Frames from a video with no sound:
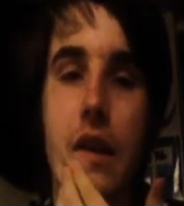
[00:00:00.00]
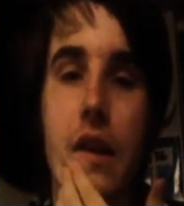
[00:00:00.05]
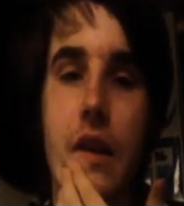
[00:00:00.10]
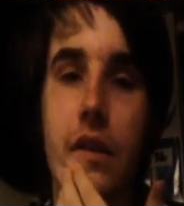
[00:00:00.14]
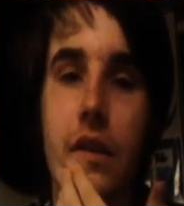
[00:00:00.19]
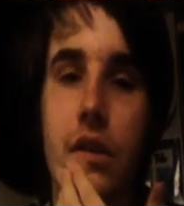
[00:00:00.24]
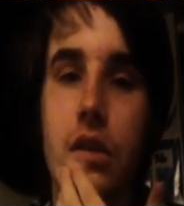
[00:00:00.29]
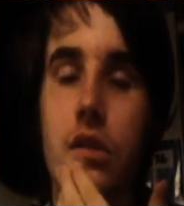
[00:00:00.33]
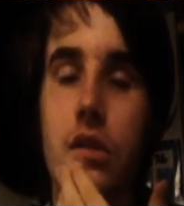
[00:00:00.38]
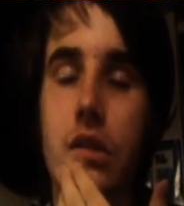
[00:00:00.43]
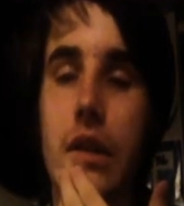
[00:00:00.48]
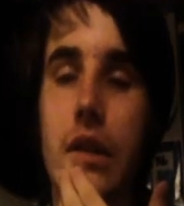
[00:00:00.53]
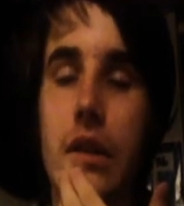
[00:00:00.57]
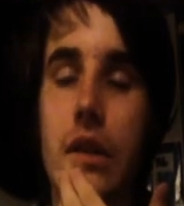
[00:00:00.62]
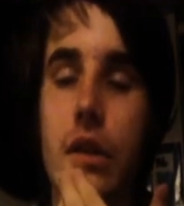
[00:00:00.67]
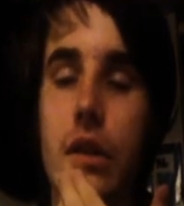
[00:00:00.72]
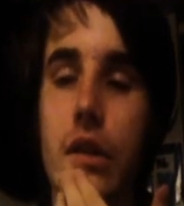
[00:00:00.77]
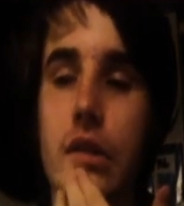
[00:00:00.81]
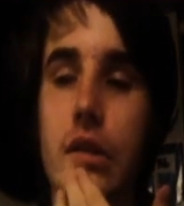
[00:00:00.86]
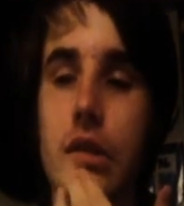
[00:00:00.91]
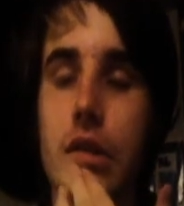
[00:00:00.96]
because they know
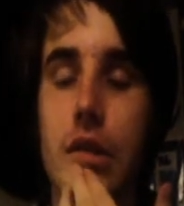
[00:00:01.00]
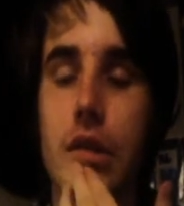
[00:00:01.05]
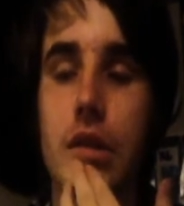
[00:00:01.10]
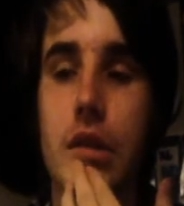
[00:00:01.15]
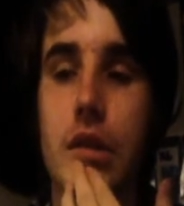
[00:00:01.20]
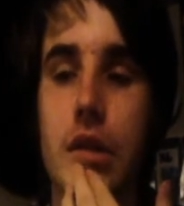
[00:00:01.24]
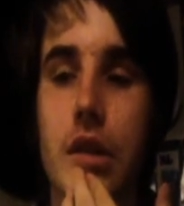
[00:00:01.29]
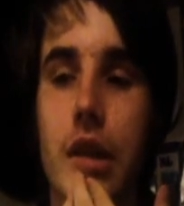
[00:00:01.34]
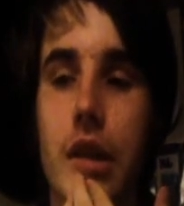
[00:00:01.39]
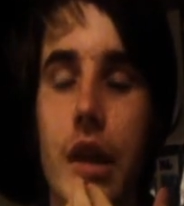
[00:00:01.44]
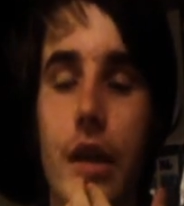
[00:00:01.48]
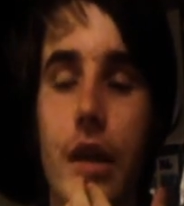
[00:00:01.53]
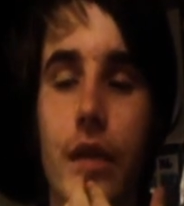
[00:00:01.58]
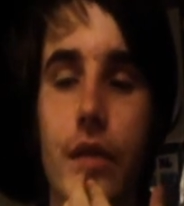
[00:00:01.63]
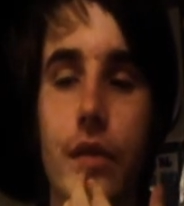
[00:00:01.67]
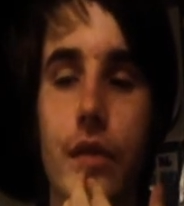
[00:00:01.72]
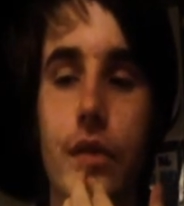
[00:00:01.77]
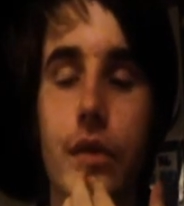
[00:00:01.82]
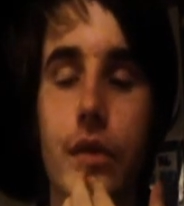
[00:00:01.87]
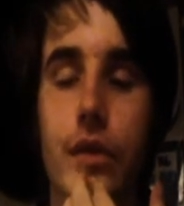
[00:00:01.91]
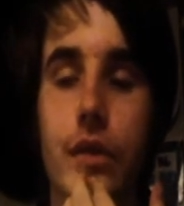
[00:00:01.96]
it's just they have
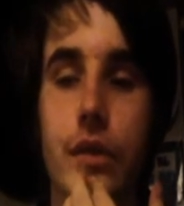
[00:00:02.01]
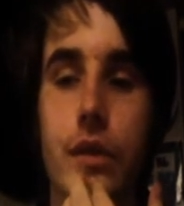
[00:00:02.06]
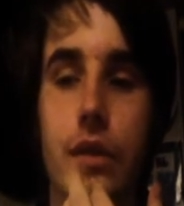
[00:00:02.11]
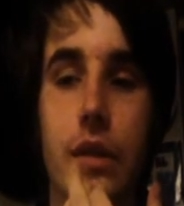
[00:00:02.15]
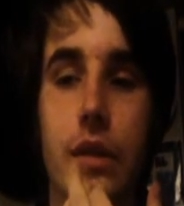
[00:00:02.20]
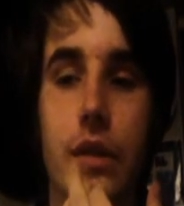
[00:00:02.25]
to